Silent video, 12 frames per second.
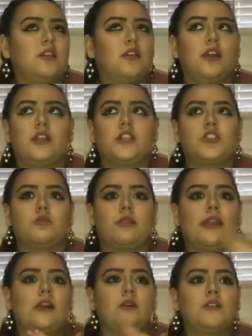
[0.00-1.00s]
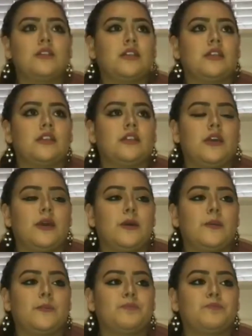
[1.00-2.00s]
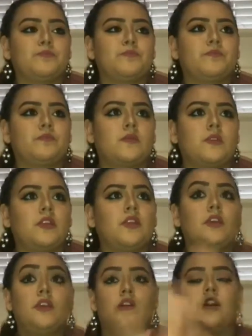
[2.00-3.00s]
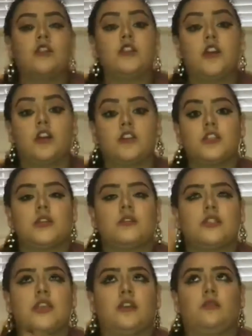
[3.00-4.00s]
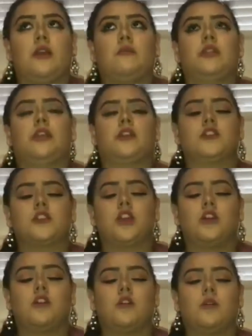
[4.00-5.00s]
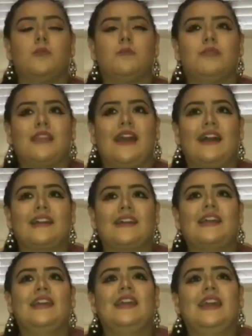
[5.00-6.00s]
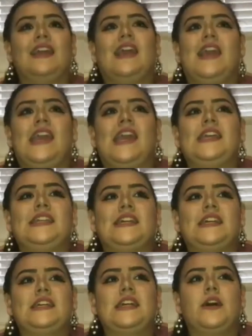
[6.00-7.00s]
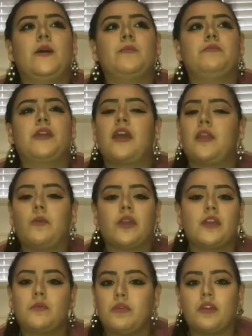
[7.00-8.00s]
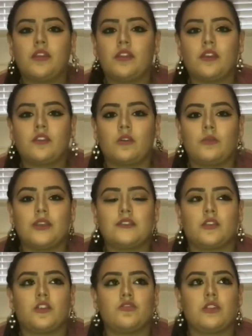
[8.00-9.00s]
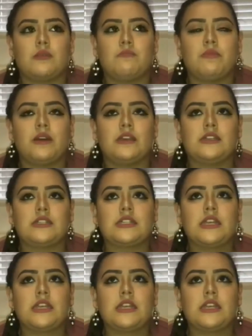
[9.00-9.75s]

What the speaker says: I looked around, and all the doctors that were standing around me, like, just got all black. And like, I didn't wake up or anything during my surgery, but